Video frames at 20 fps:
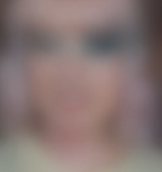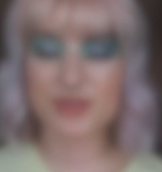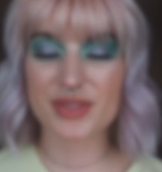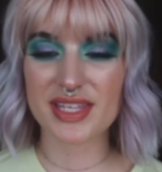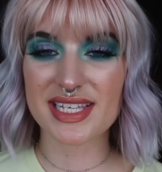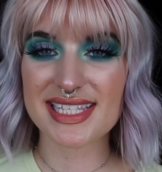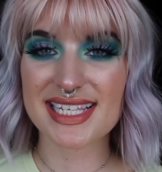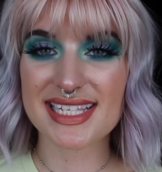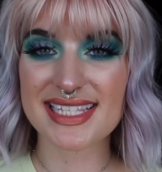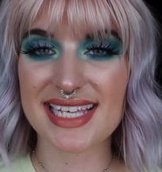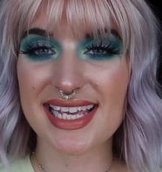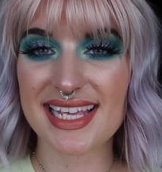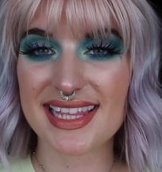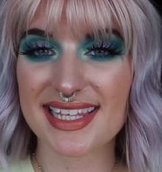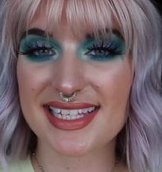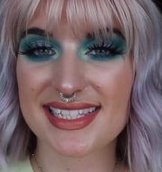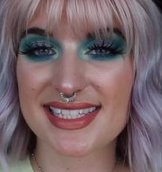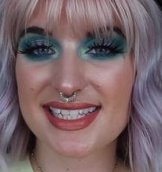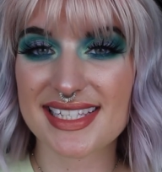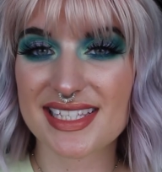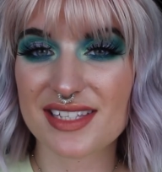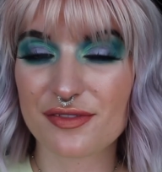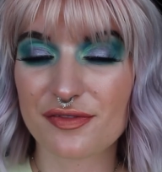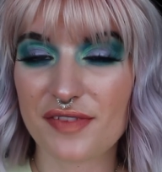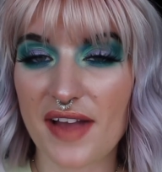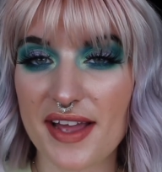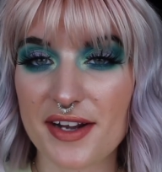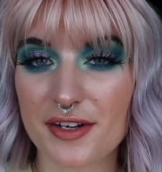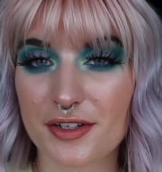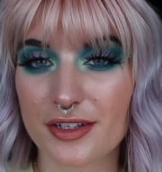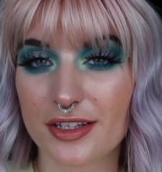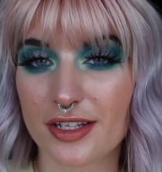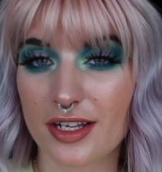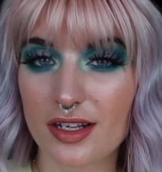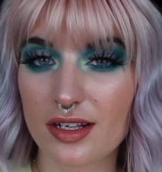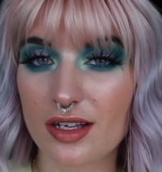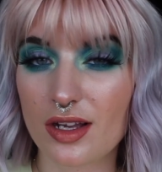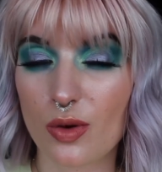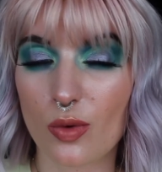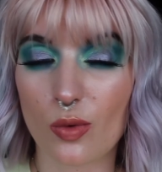So this is it. This is the final
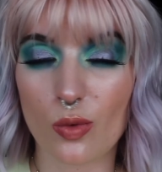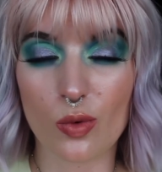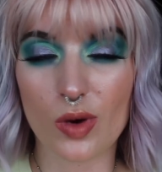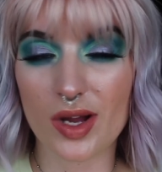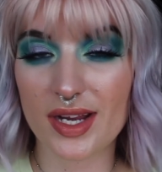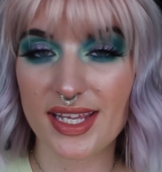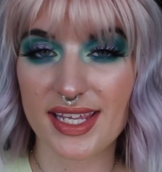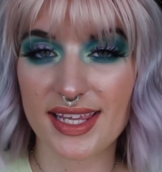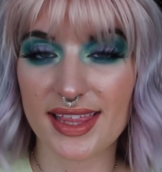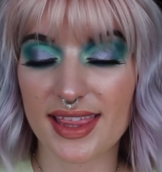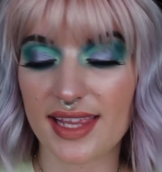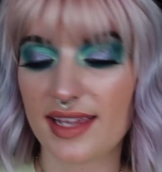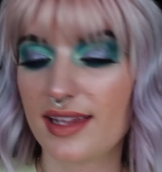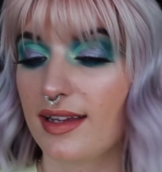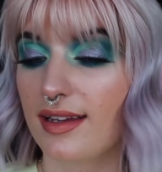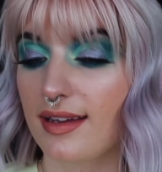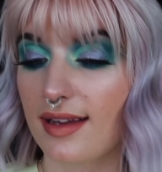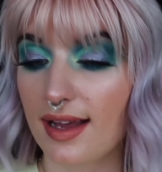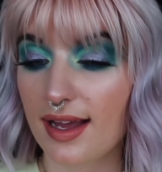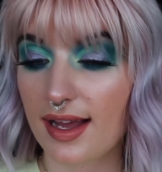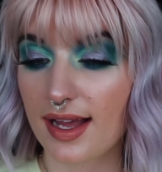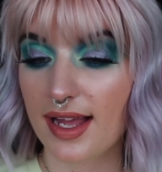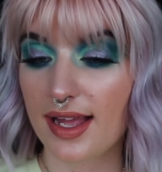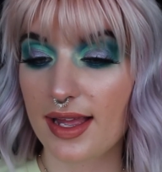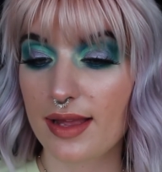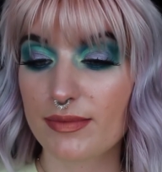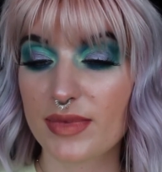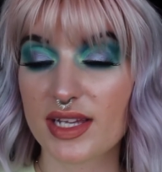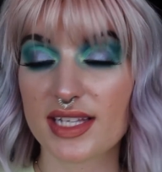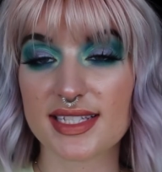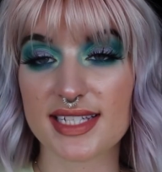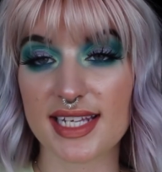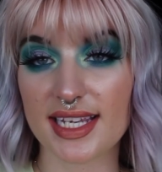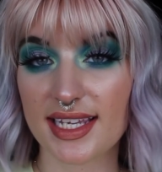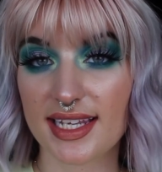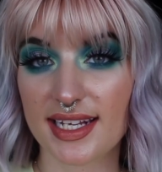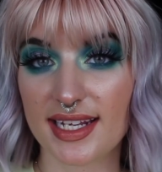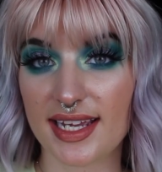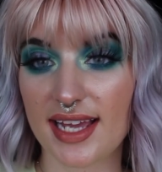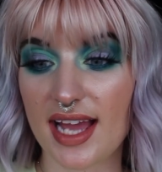look. What do you think? I'm
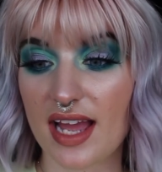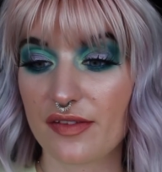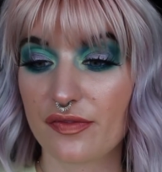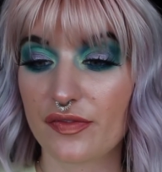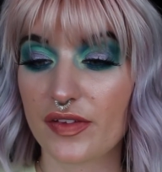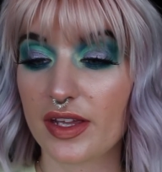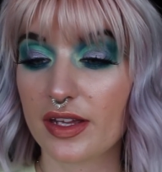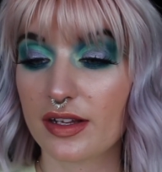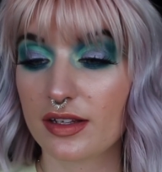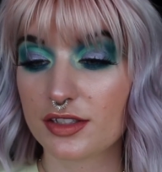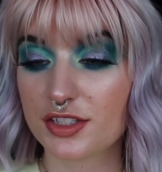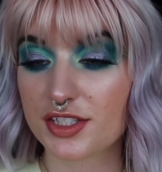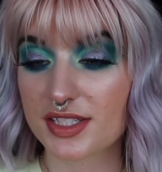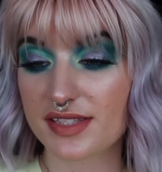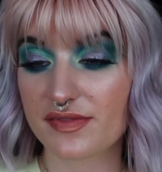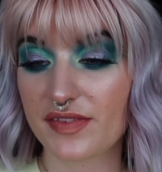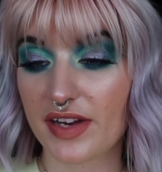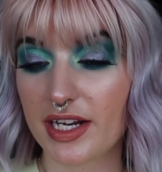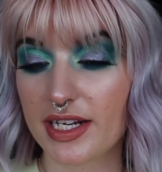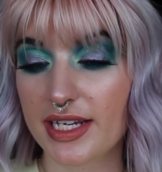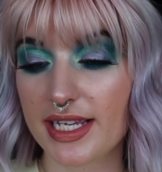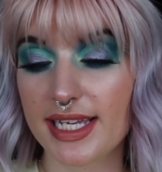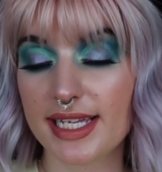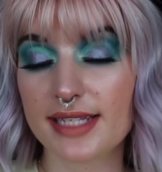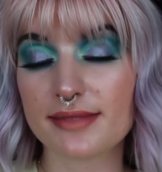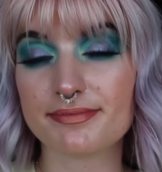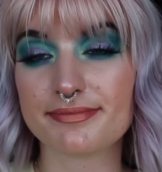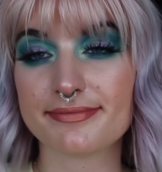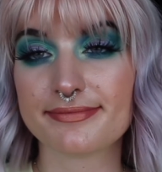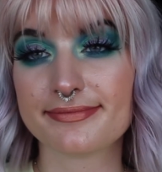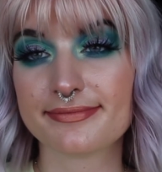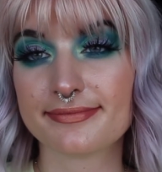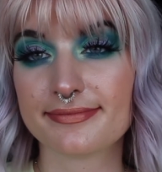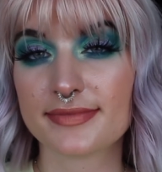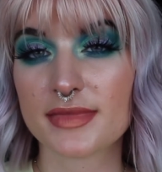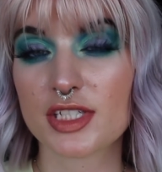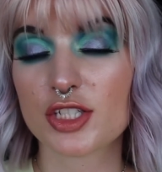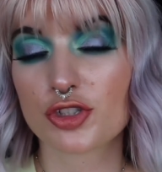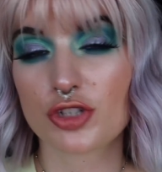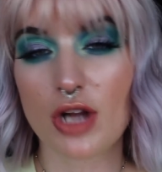digging it. I feel just very
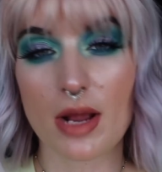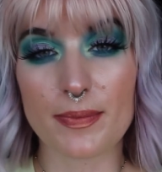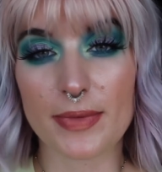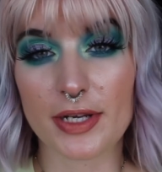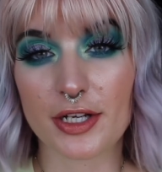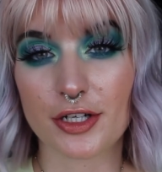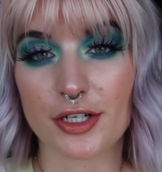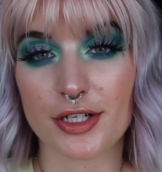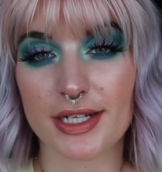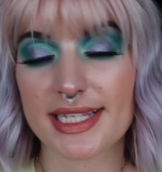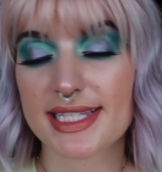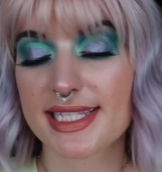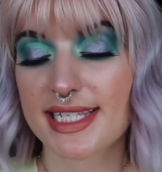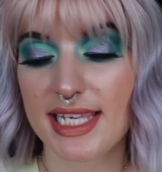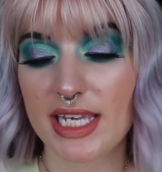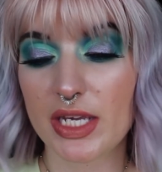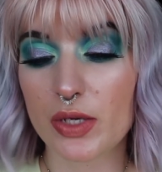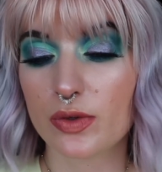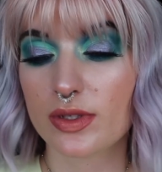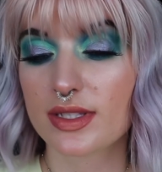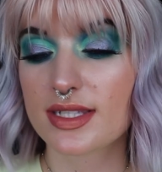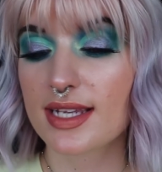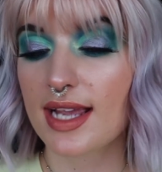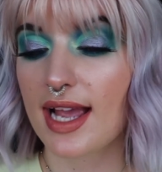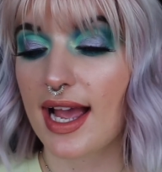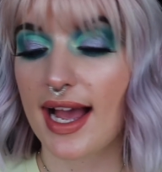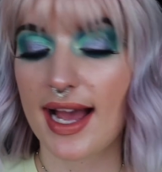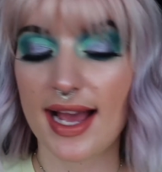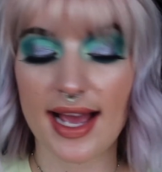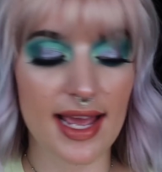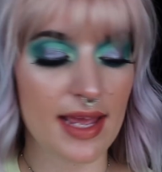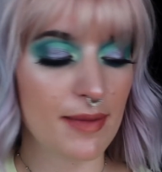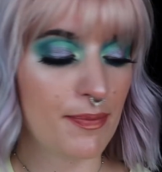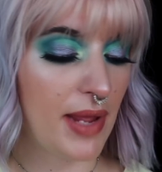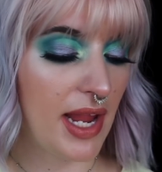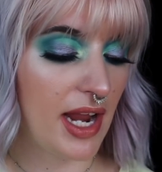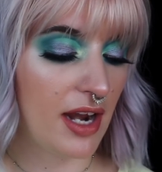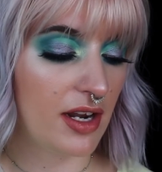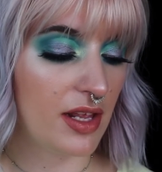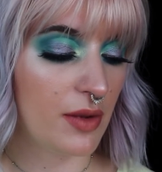tropical. It's cute. I
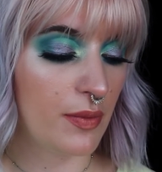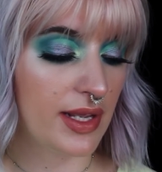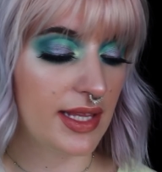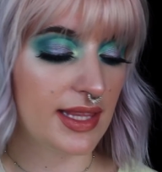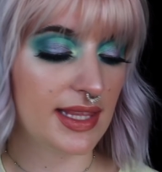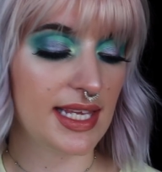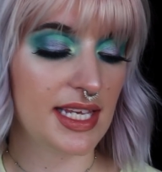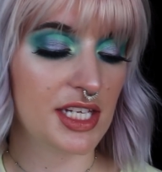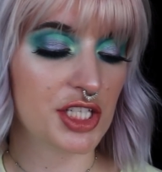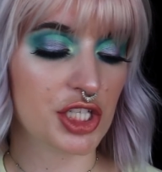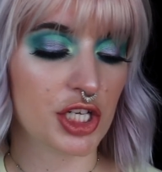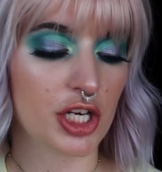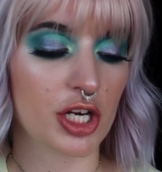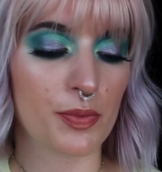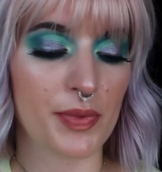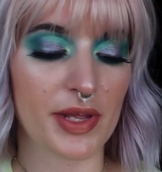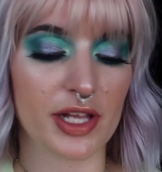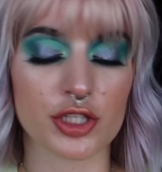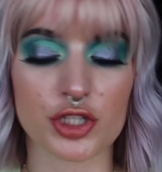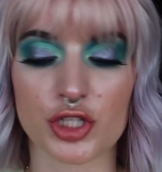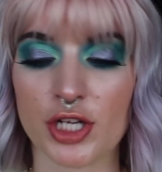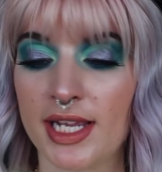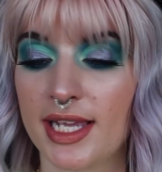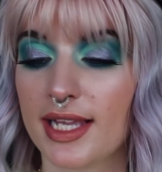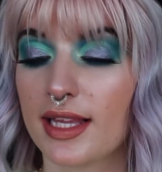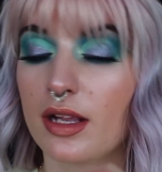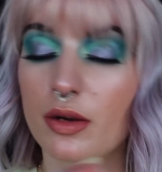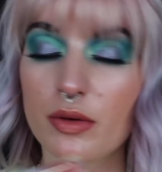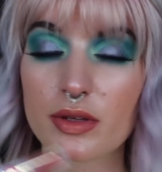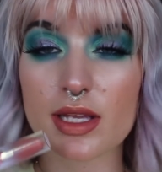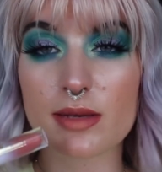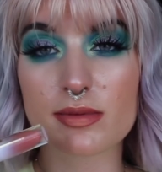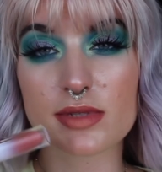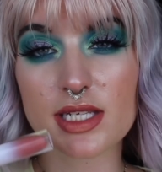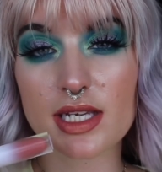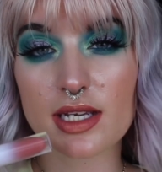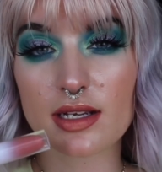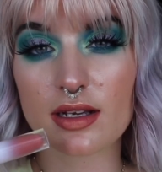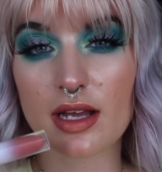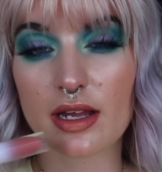paired it with the Sugarpill Trinket Liquid
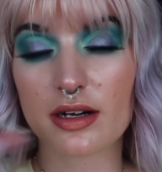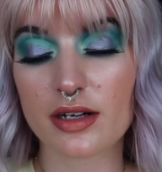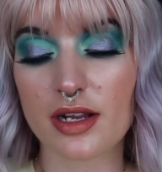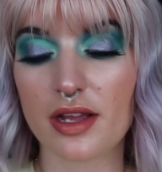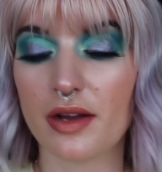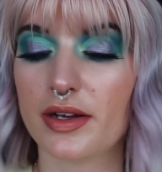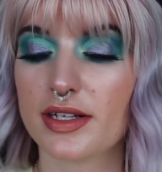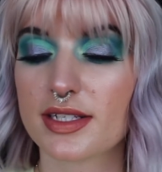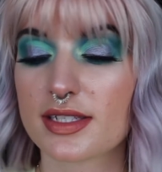Lipstick. I don't know.